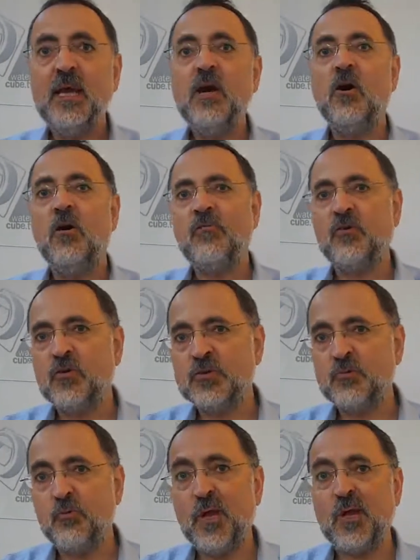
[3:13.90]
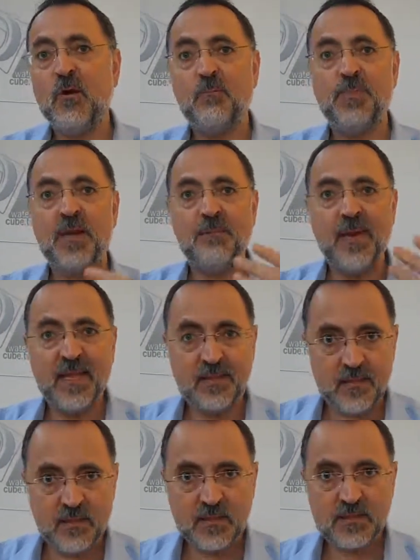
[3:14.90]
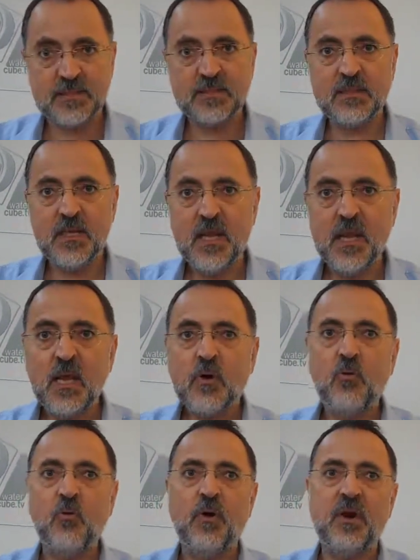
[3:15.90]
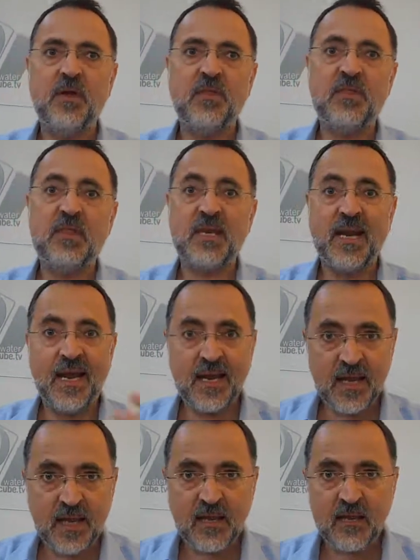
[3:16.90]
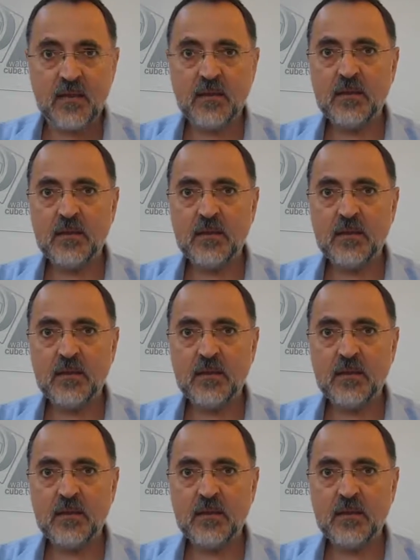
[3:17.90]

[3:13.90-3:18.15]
Of course, we complement this with training